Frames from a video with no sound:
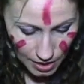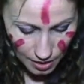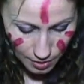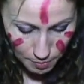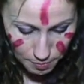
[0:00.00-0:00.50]

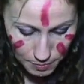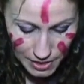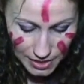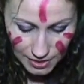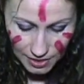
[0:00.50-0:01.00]
the
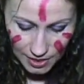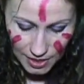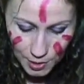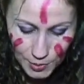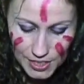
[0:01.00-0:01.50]
minute
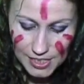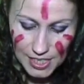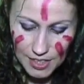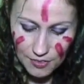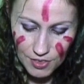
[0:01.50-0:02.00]
he
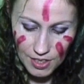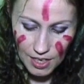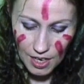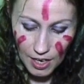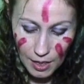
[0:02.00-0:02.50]
received
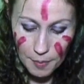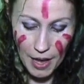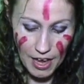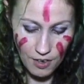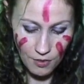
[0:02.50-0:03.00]
a
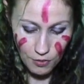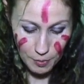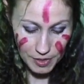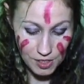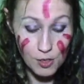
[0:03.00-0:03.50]
command from
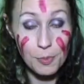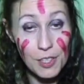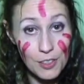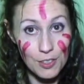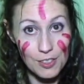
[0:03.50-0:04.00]
his
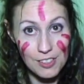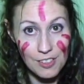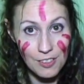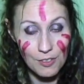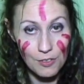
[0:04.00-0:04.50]
superiors,
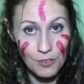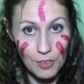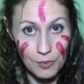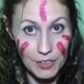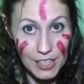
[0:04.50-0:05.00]
from
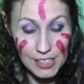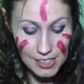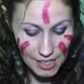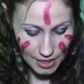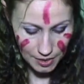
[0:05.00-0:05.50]
the
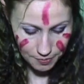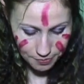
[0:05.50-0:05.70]
Vidasala.